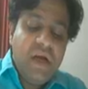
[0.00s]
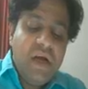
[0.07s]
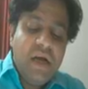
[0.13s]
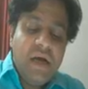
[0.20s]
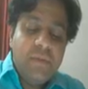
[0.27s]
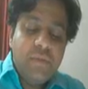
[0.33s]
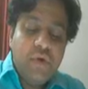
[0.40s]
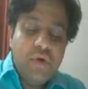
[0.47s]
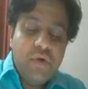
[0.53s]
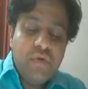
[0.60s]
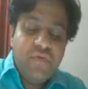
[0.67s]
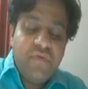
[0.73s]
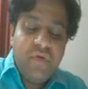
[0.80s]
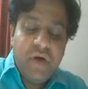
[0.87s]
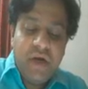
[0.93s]
I'm going to
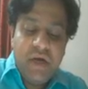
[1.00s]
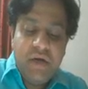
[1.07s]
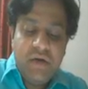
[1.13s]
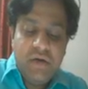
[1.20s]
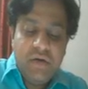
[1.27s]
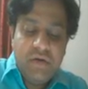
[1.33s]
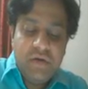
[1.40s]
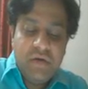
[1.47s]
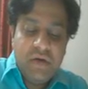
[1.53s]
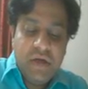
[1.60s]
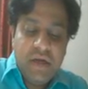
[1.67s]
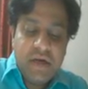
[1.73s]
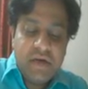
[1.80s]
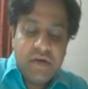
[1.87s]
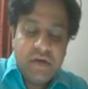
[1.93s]
find
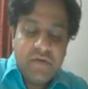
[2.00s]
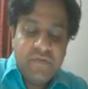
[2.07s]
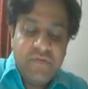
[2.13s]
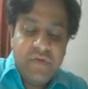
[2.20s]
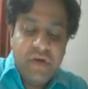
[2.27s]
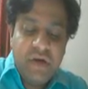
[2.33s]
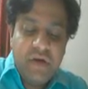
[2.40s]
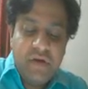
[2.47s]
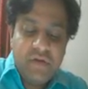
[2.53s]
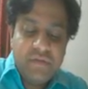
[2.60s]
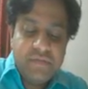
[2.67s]
electric field